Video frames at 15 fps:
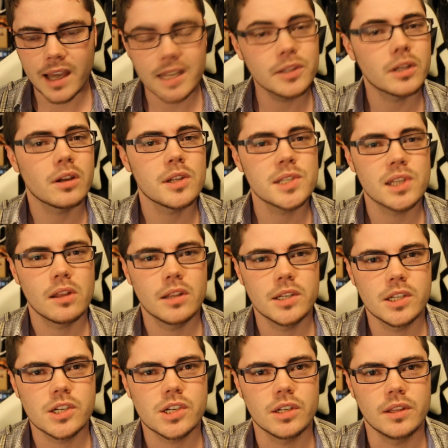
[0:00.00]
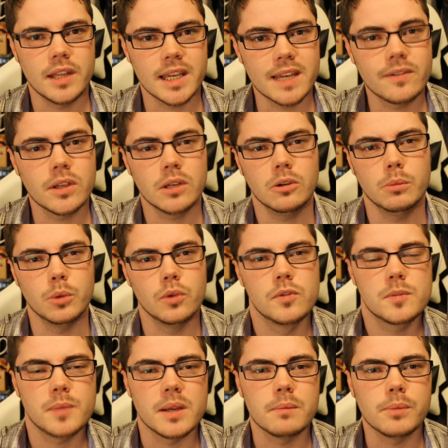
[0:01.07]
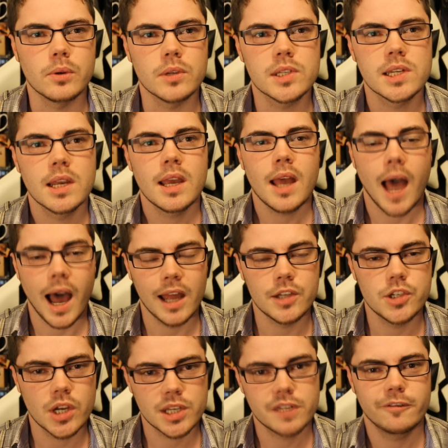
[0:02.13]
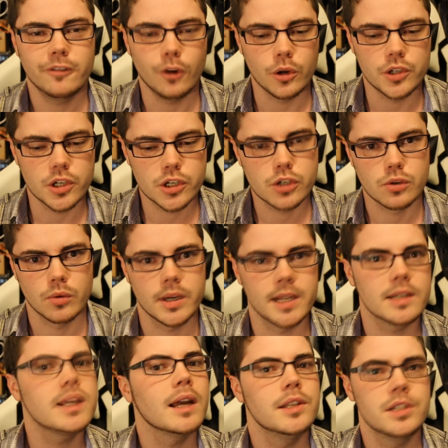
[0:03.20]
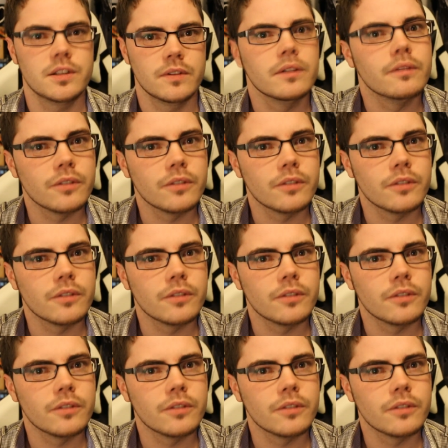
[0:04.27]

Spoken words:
In the console edition, they're giving you a move speed boost just for destroying tons of